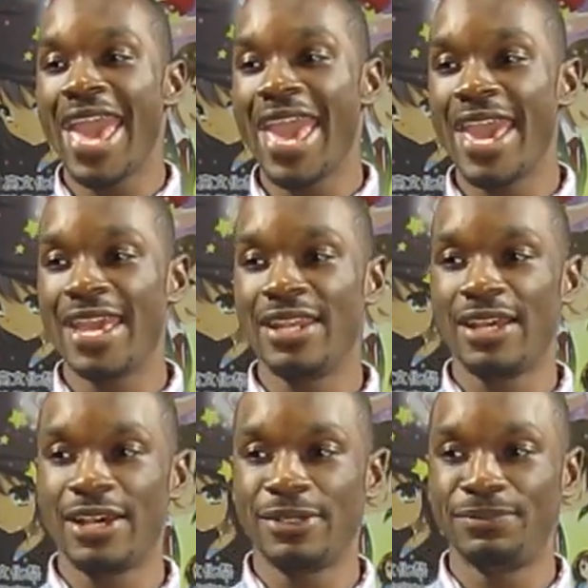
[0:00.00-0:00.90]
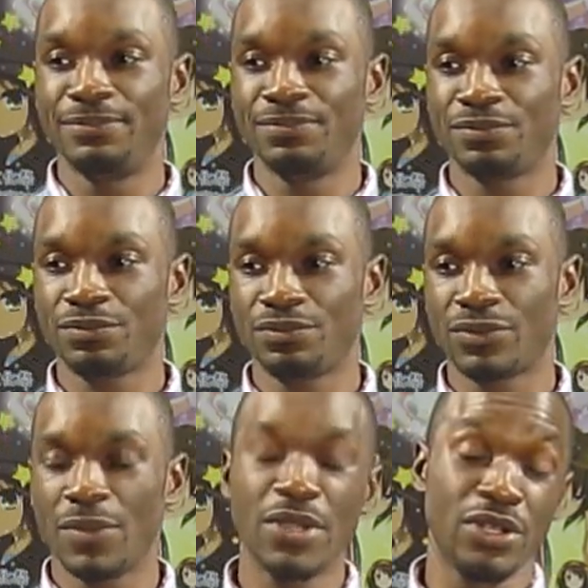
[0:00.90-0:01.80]
and I'm
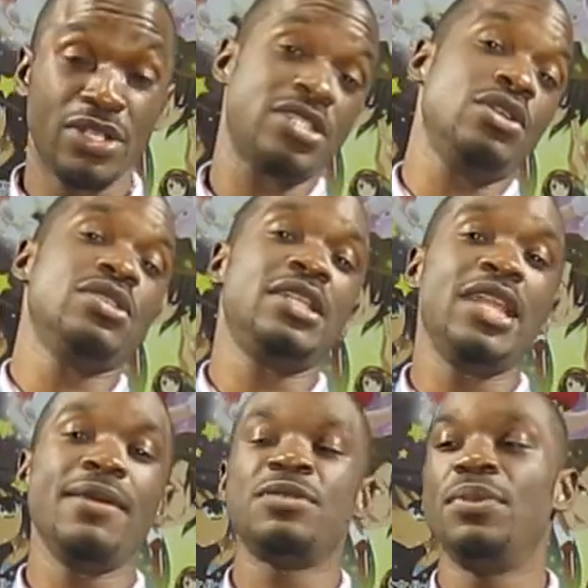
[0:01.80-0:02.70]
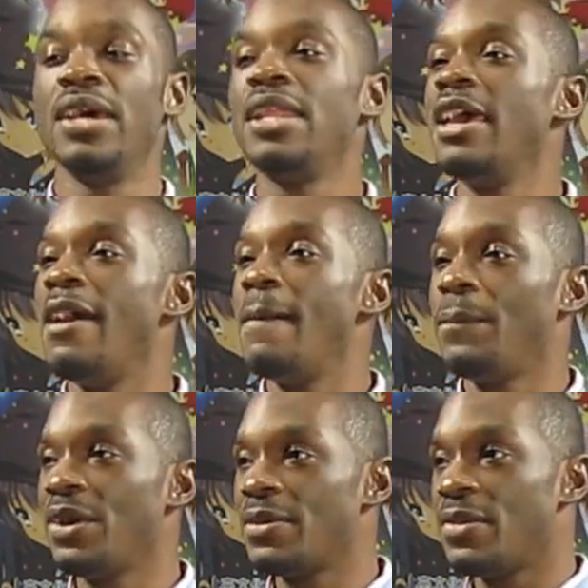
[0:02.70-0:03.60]
not going to disclose any names, but
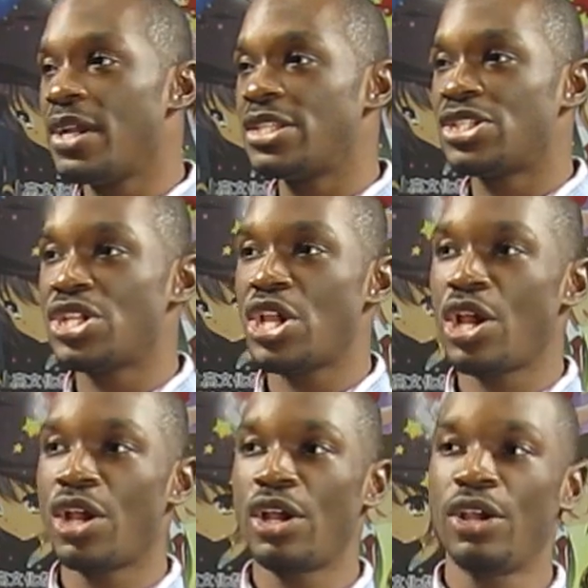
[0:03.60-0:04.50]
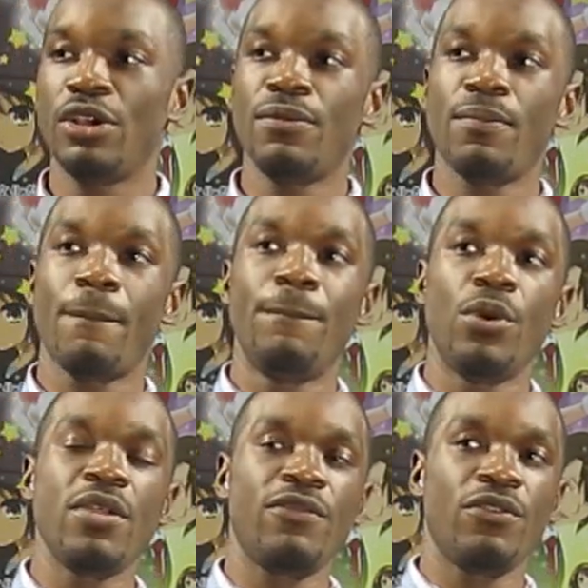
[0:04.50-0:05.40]
pretty much her
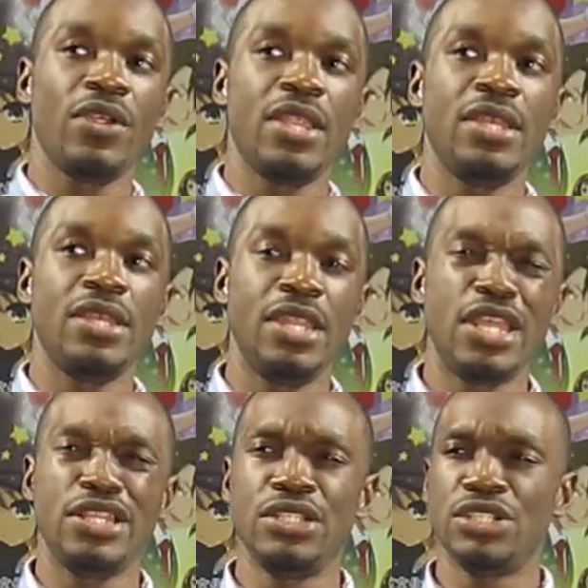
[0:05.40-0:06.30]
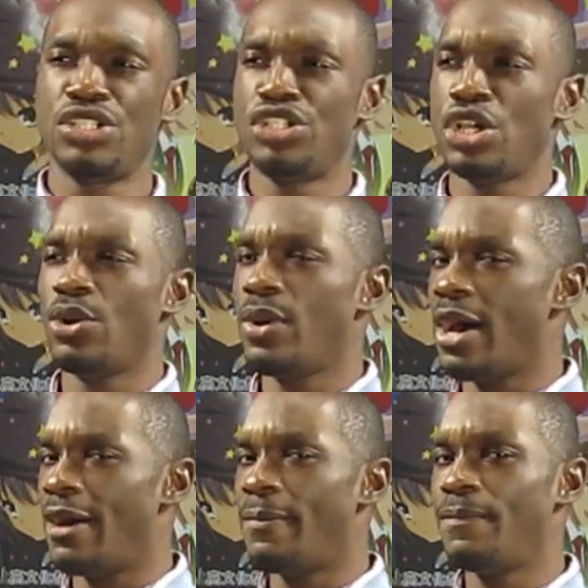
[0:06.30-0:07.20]
boyfriend didn't show
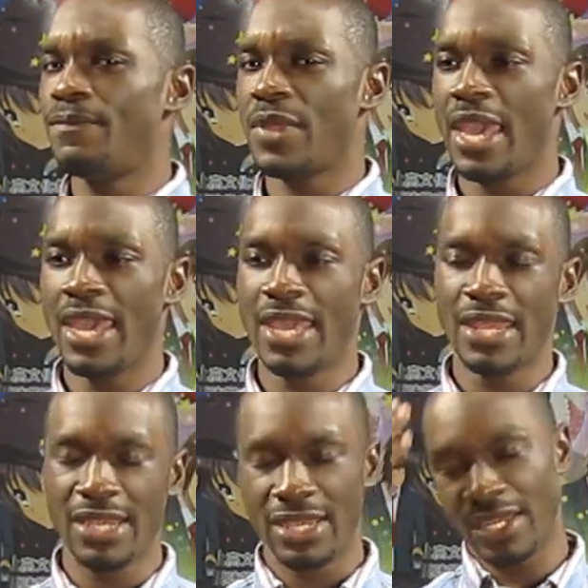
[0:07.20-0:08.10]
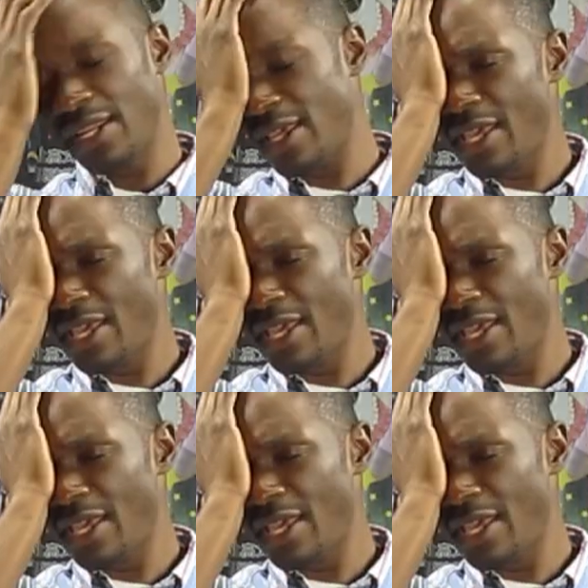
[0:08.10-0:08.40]
up, and